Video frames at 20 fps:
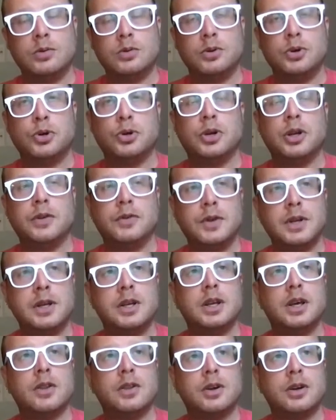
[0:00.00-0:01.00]
or even
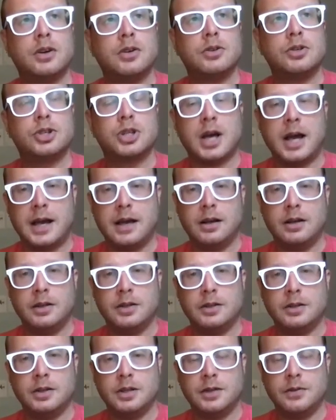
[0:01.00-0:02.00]
another
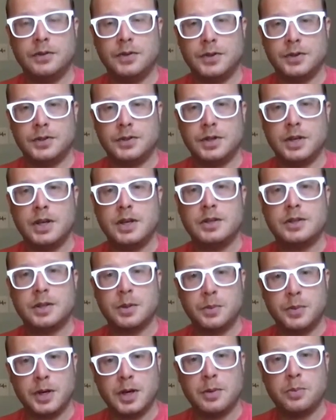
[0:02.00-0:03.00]
child, if it's
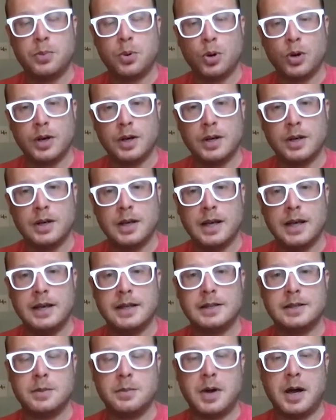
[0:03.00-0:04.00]
something important and
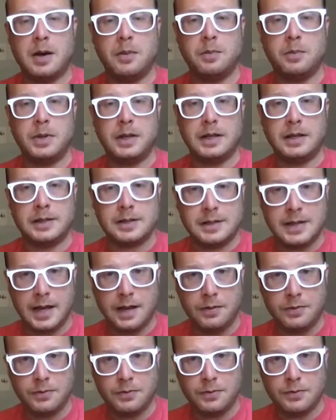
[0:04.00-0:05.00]
it's about being
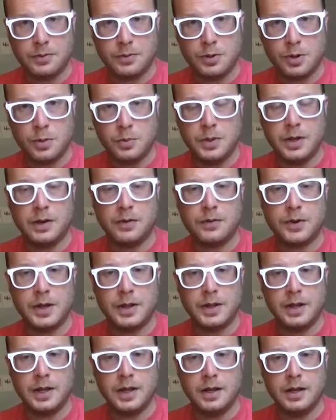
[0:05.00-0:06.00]
safe or being friendly,